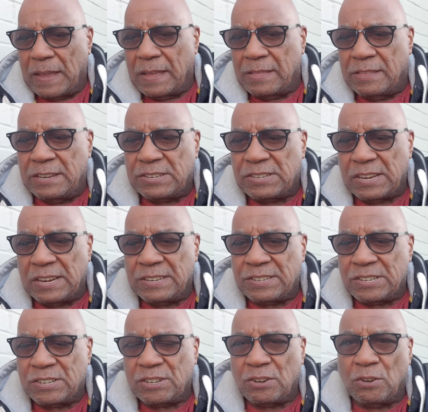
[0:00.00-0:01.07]
This
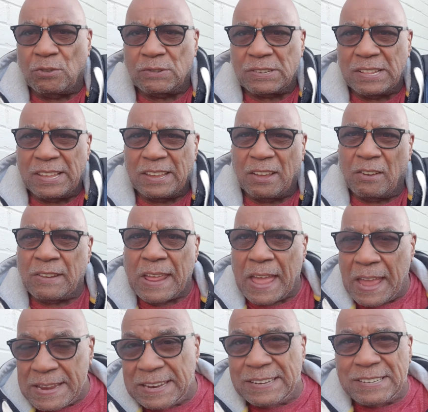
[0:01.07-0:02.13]
is totally
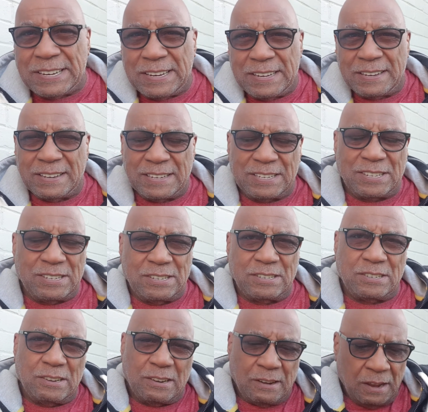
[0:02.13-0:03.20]
unedited. This
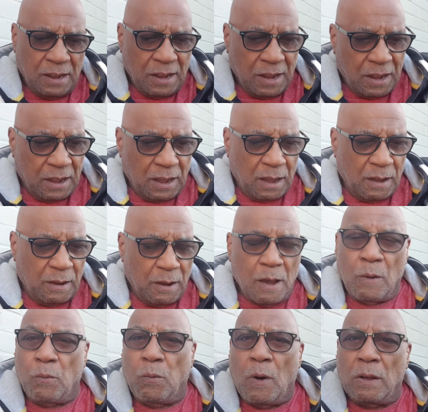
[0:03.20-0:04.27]
is a
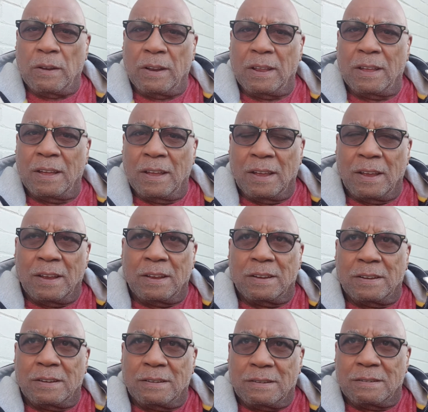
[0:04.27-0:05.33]
one
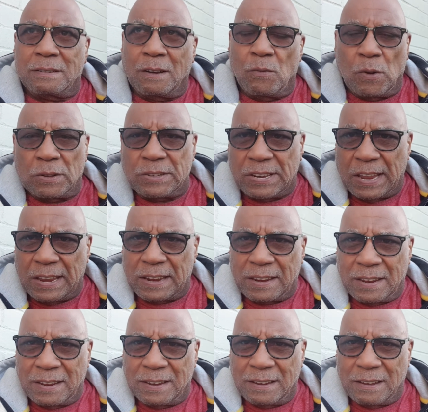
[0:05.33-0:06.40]

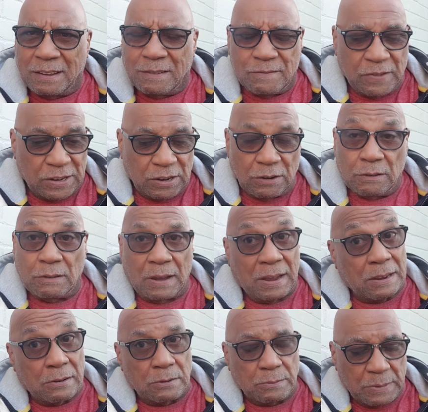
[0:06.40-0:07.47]
take video, I
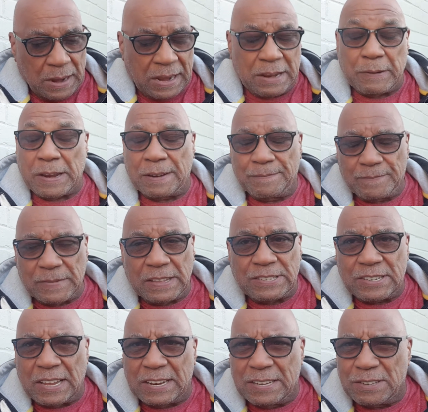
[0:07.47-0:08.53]
hope. Anyway, let's
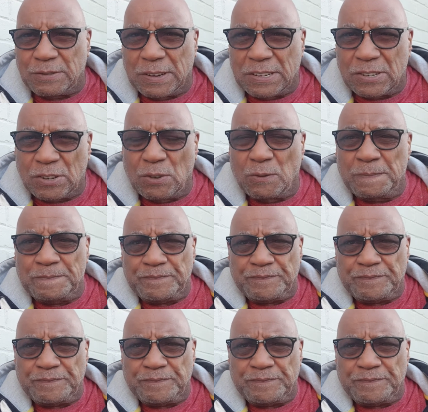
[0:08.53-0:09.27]
get into it. So